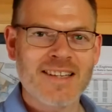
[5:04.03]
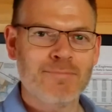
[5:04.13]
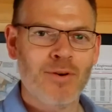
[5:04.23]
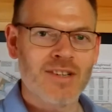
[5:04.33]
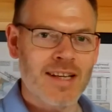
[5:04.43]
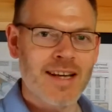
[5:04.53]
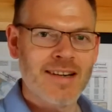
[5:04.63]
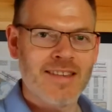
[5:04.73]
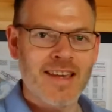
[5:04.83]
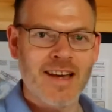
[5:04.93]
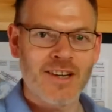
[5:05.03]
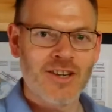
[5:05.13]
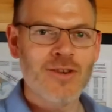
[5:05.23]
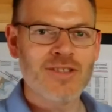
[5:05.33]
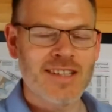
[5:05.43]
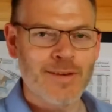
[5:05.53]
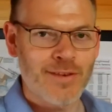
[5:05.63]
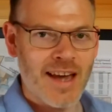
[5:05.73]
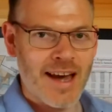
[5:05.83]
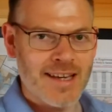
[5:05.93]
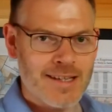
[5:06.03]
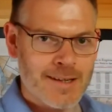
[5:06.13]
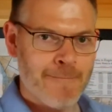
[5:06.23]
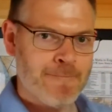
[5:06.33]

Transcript: put in the accusative case,